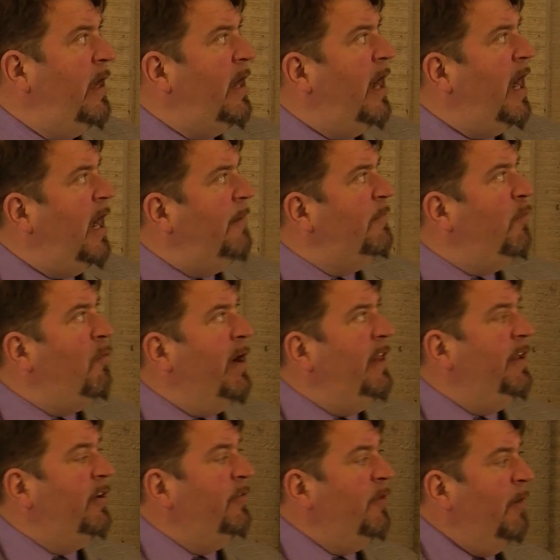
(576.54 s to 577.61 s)

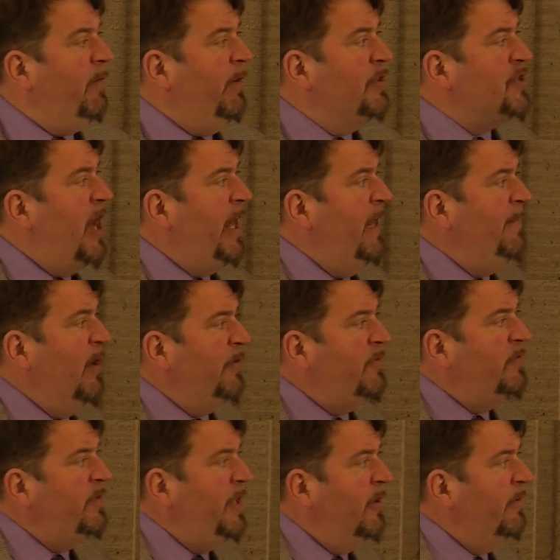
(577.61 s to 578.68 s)
We were talking
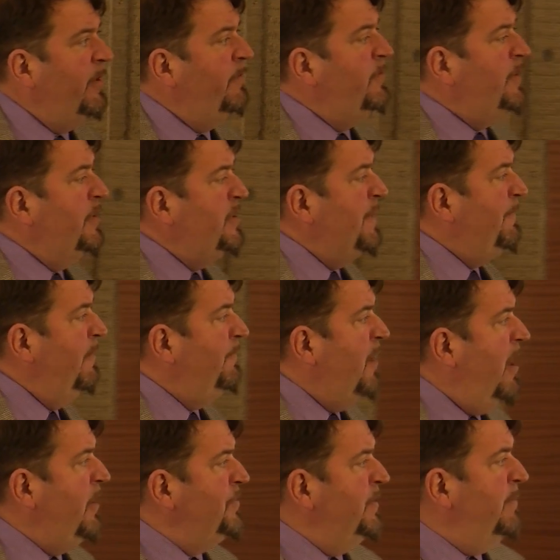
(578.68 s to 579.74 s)
about, you know, the different
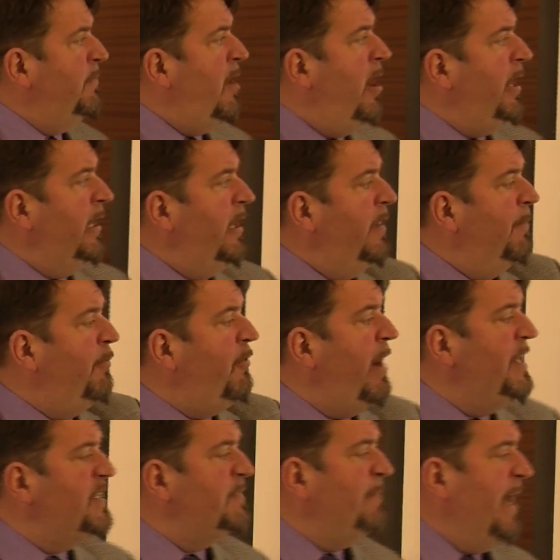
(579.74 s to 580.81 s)
vodkas in the market and the
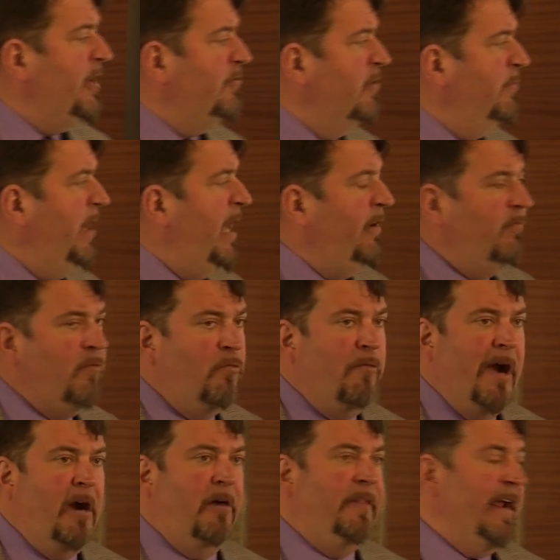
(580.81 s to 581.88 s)
price spectrum and
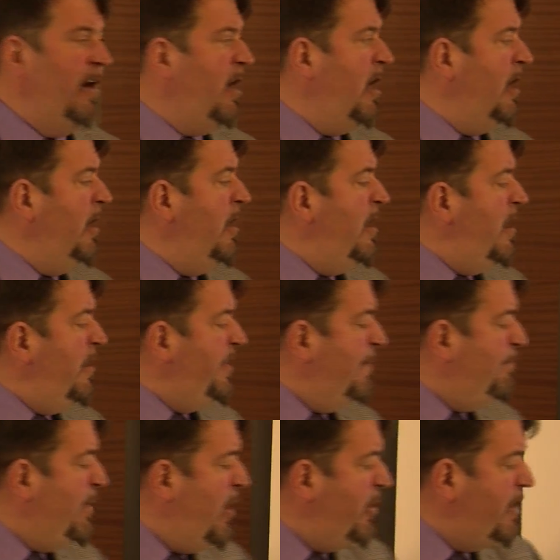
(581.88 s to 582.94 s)
where they are. The
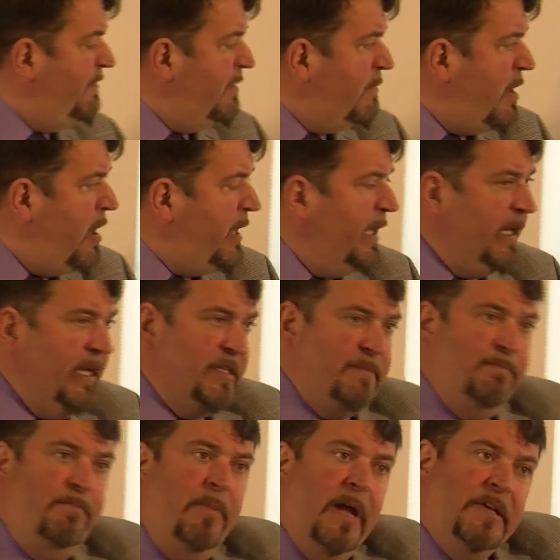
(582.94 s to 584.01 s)
bulk of the market
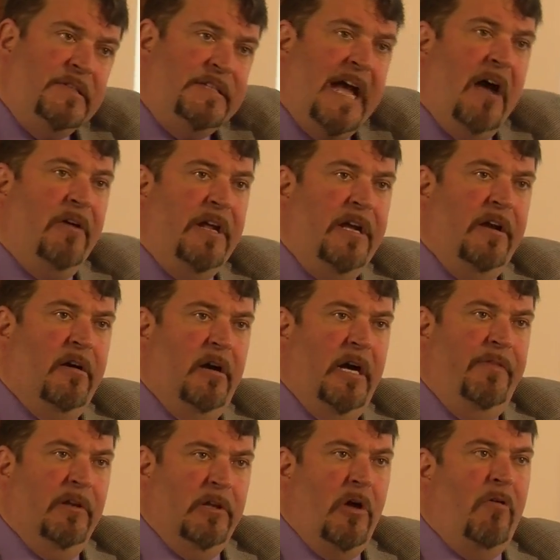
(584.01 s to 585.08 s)
is down here
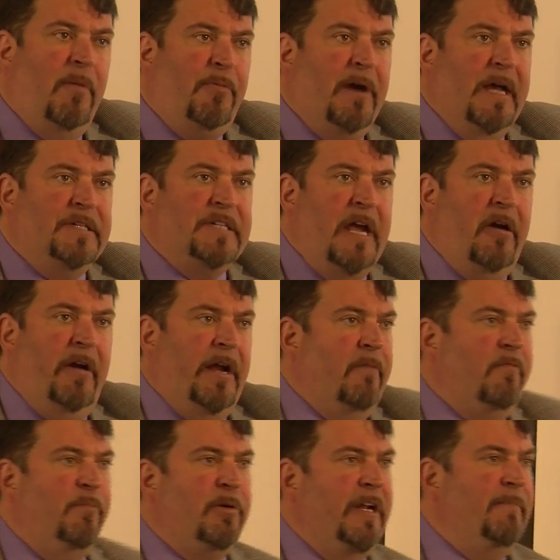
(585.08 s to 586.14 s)
in the lower price area.
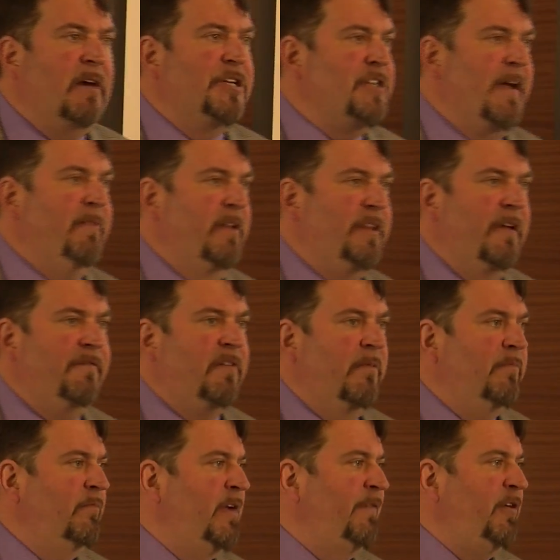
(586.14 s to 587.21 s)
Pretty much everything
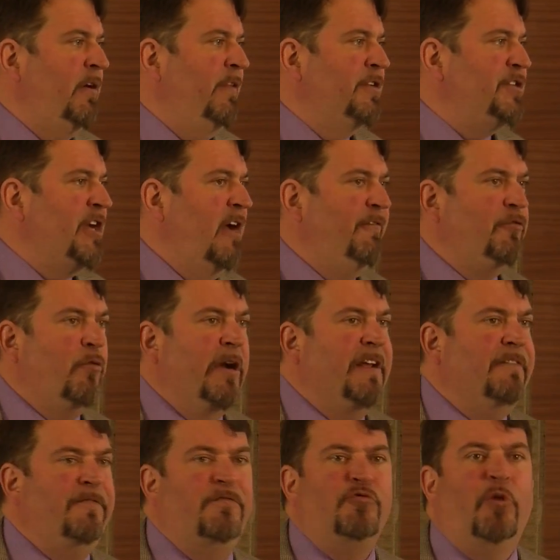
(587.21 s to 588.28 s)
from, if you're in the shelf,
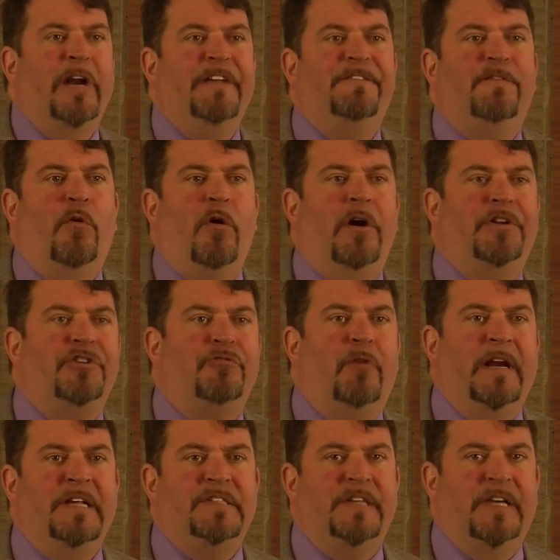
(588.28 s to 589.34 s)
$24 to
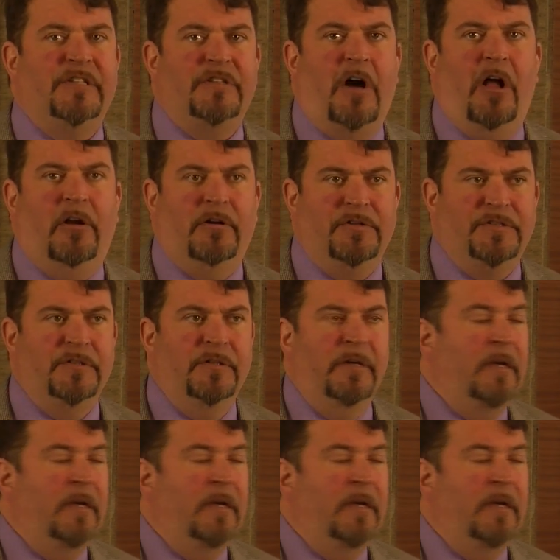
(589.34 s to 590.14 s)
$26.